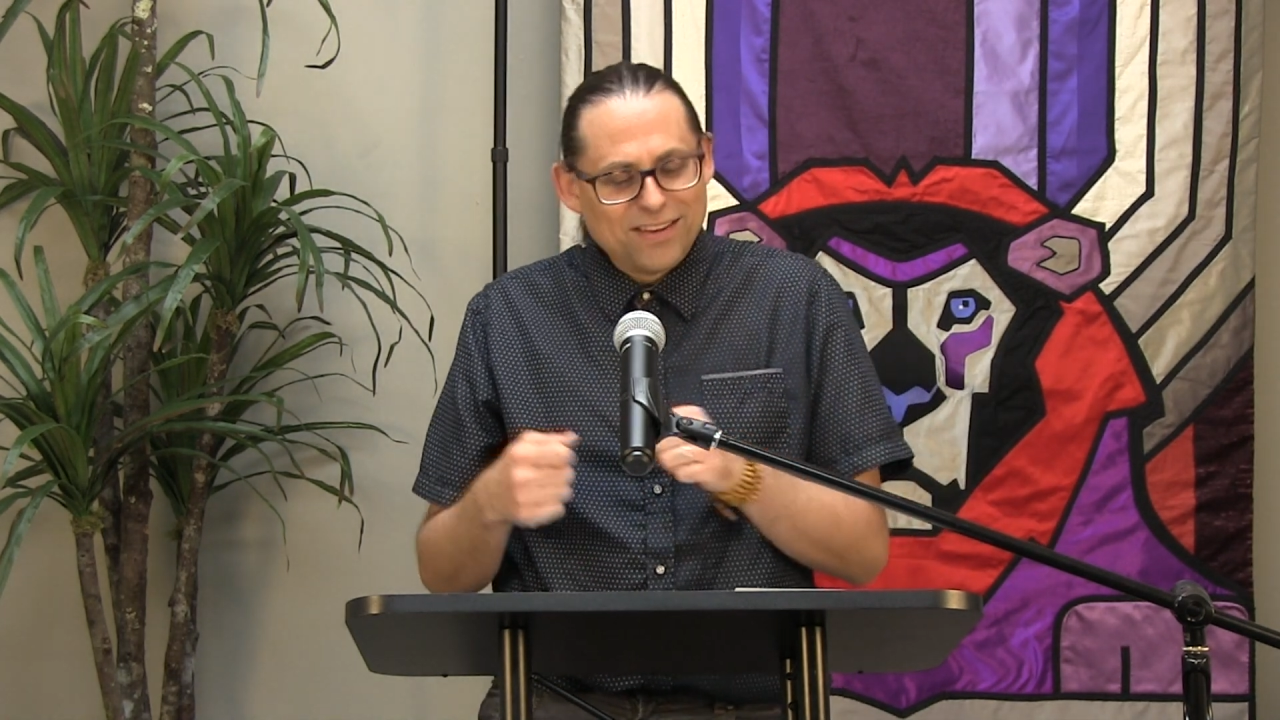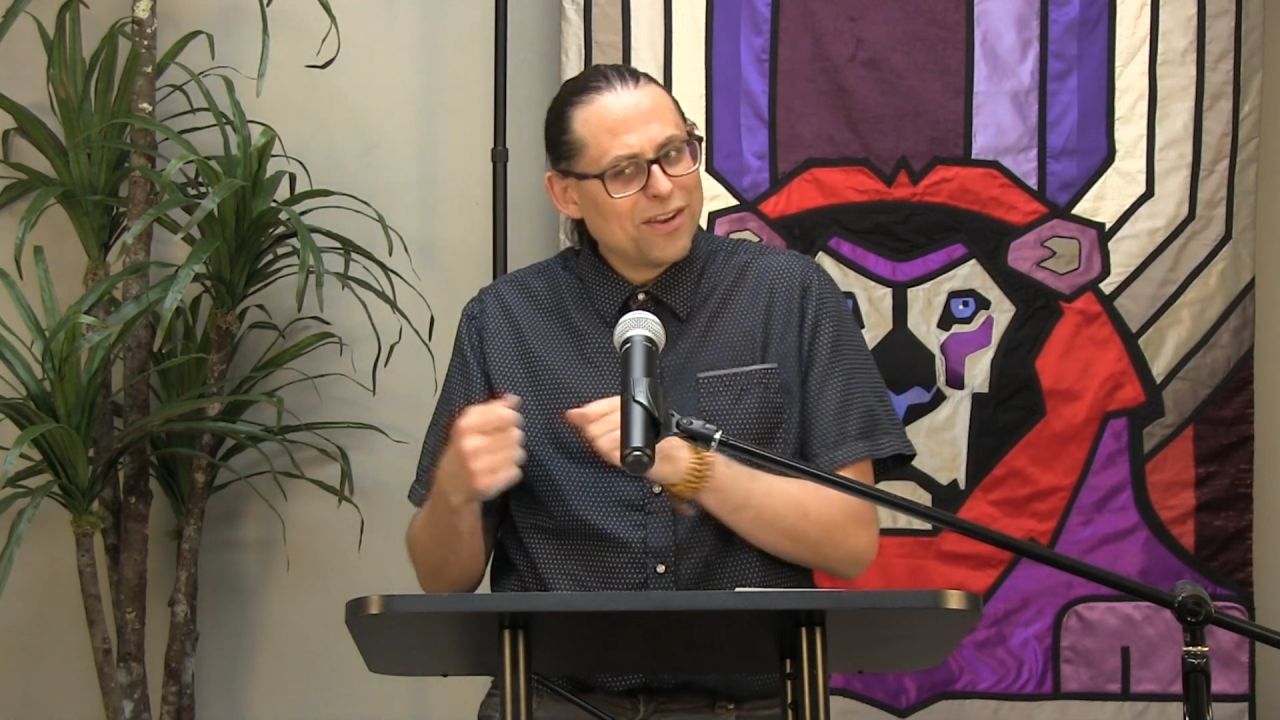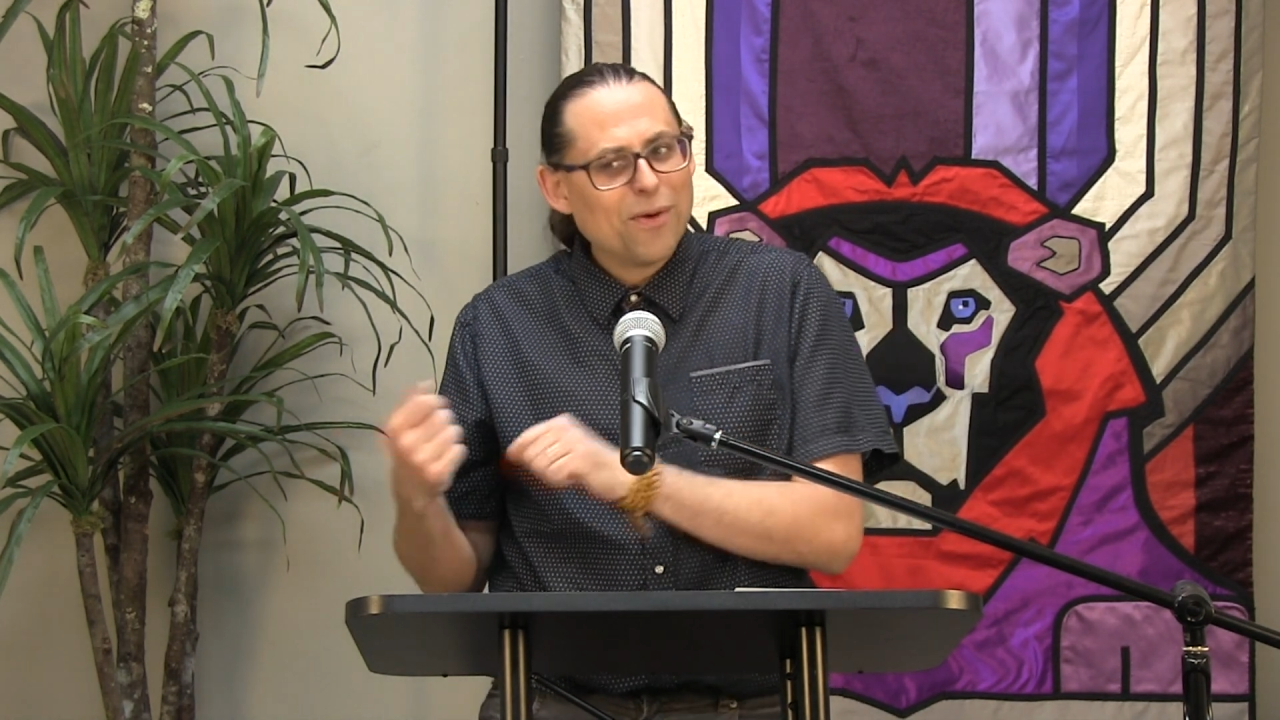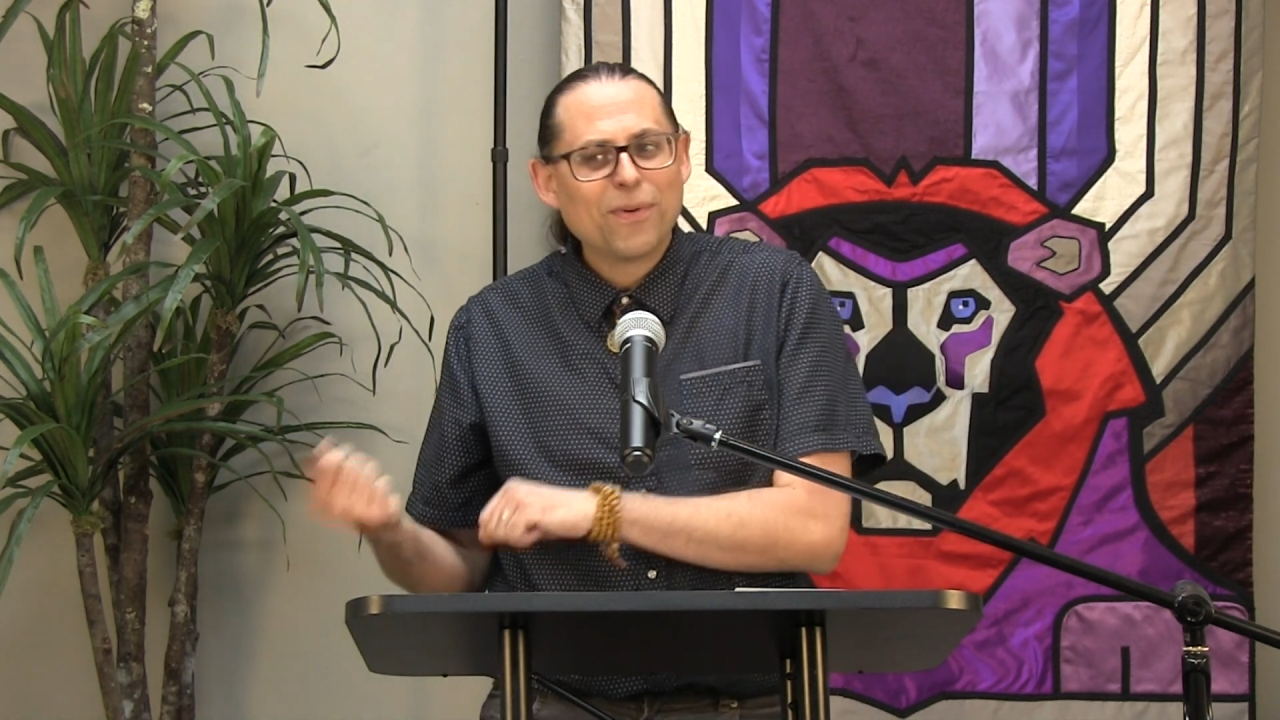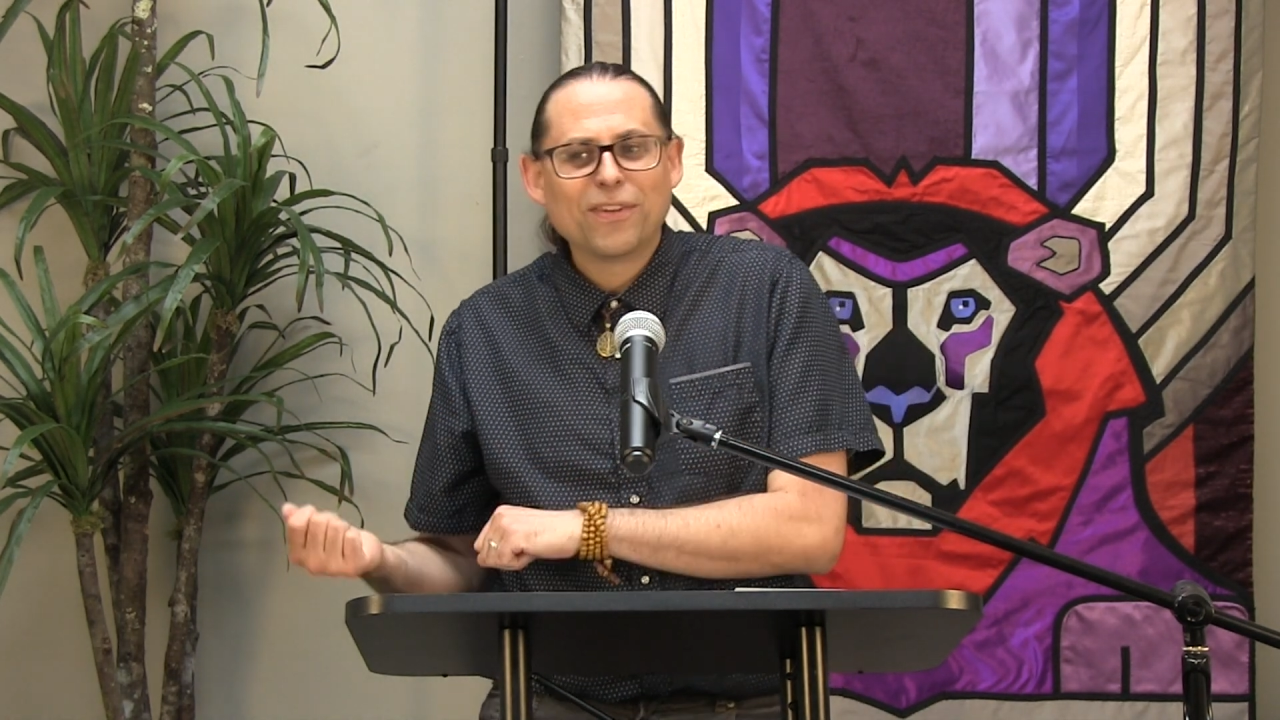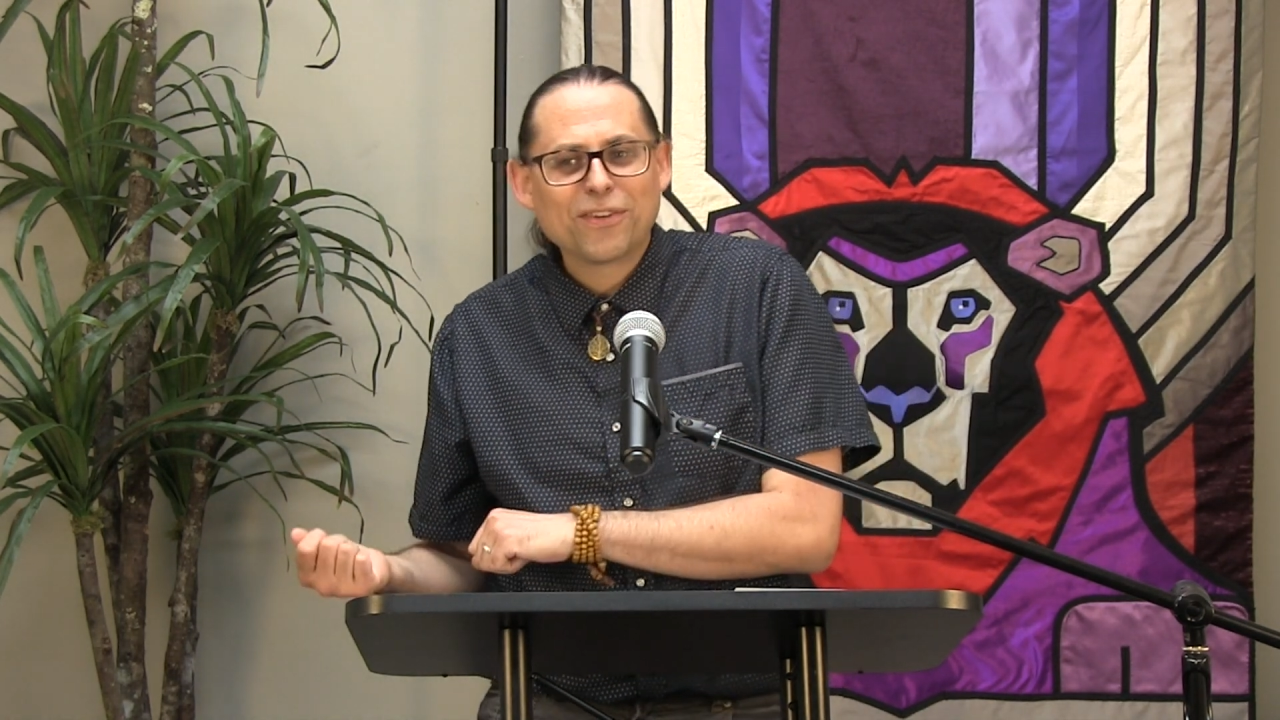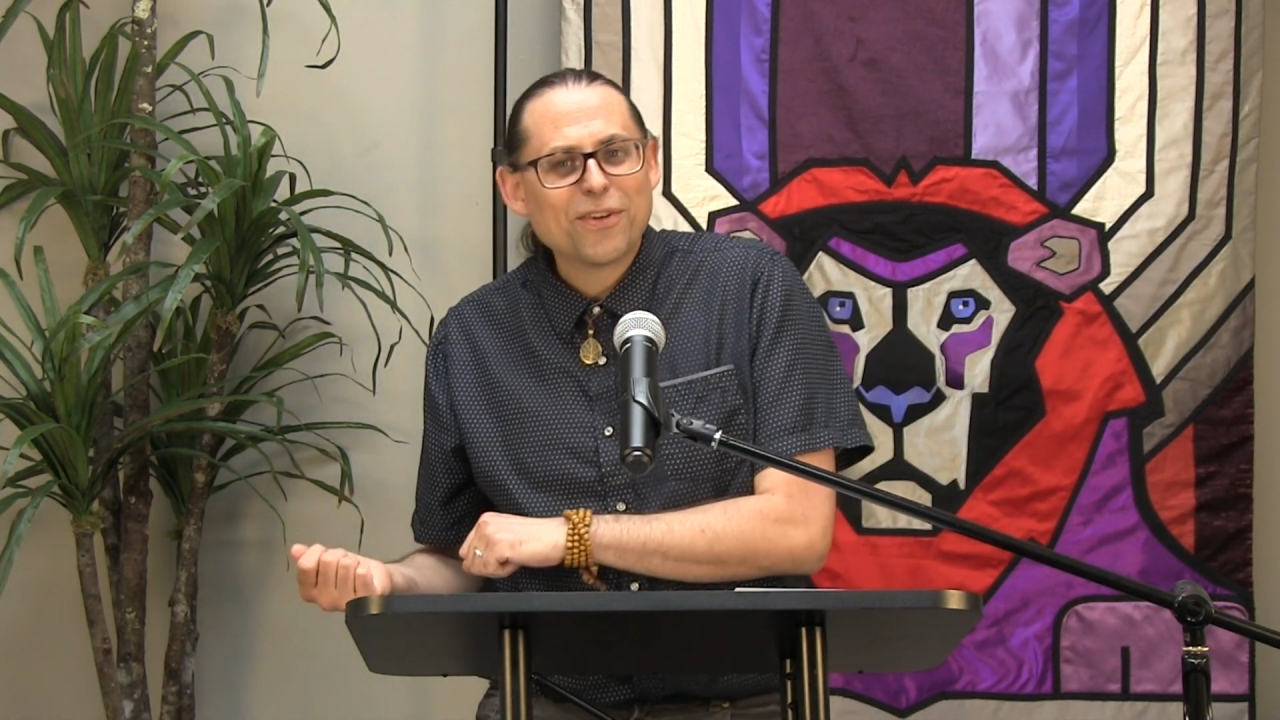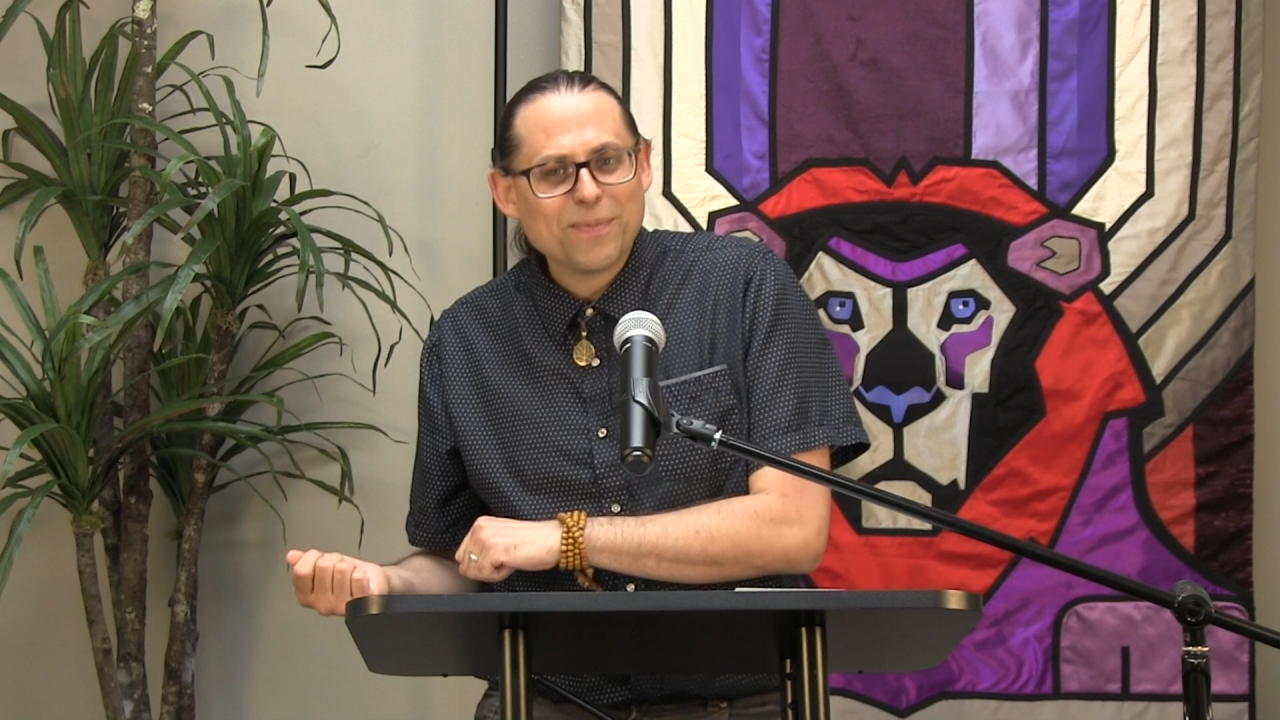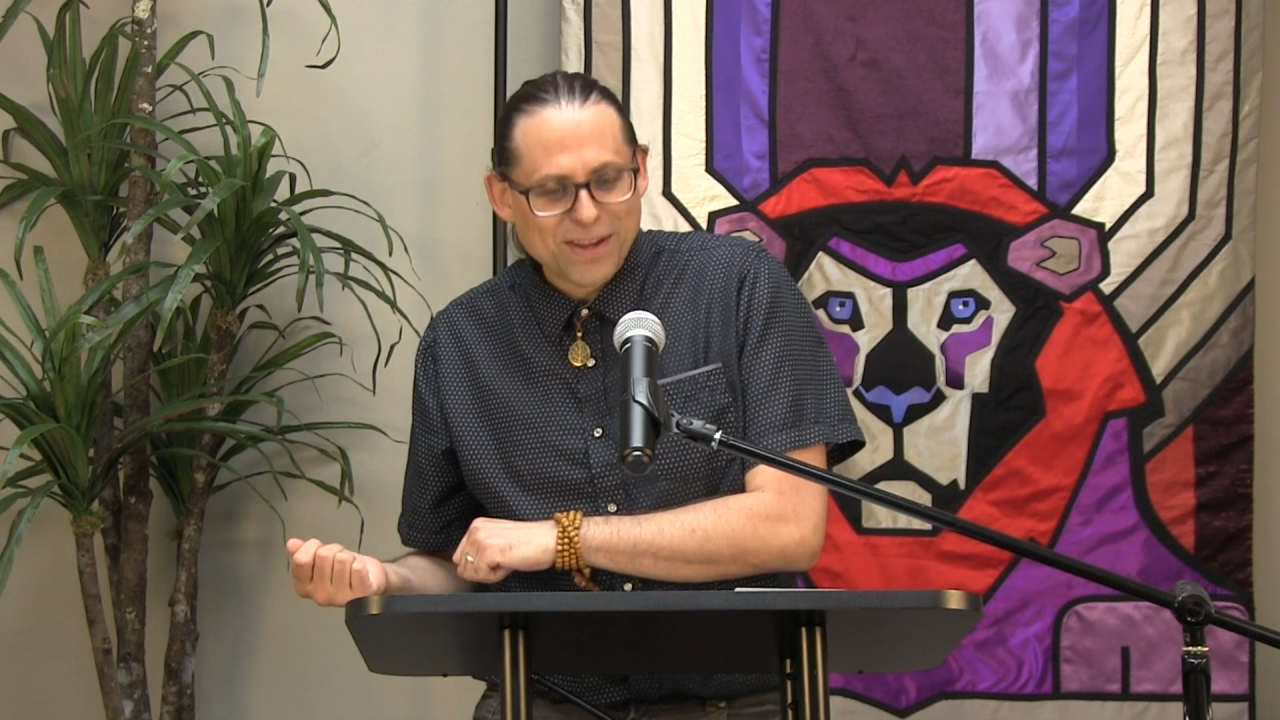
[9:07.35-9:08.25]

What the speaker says: no one is good